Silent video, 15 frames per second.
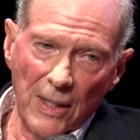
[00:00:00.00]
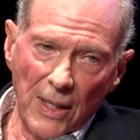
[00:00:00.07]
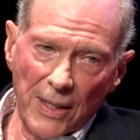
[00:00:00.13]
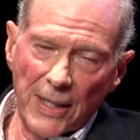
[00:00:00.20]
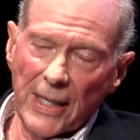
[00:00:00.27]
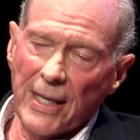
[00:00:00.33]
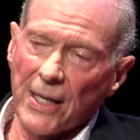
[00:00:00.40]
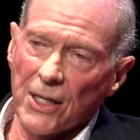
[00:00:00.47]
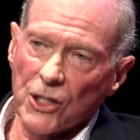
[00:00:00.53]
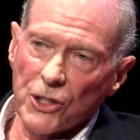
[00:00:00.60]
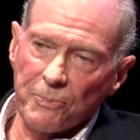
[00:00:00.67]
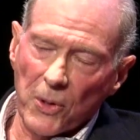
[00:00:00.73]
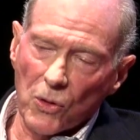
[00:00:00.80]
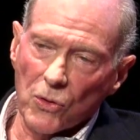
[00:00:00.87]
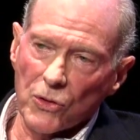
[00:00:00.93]
and they'd get
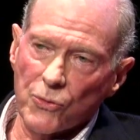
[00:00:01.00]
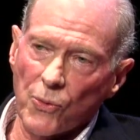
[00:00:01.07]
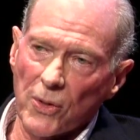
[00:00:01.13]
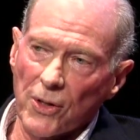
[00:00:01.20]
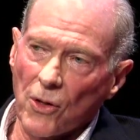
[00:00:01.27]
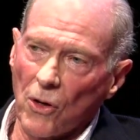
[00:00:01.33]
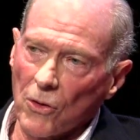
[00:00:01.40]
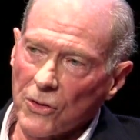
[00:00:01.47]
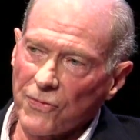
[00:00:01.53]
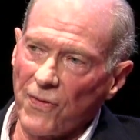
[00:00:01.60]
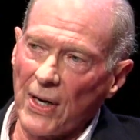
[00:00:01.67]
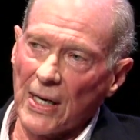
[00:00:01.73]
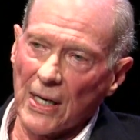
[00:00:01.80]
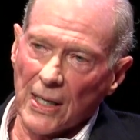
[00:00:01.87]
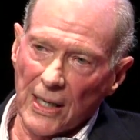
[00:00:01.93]
exposed with
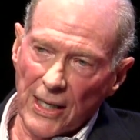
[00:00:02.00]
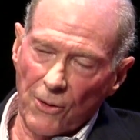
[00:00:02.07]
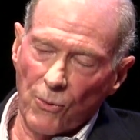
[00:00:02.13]
ultraviolet light,